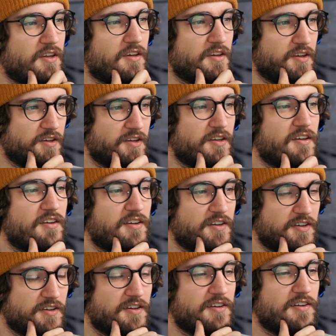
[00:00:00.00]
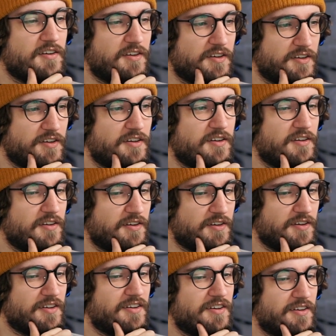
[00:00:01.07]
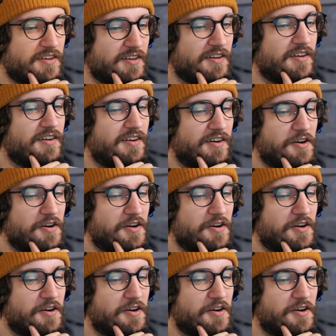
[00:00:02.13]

I mean, I don't like to brag, but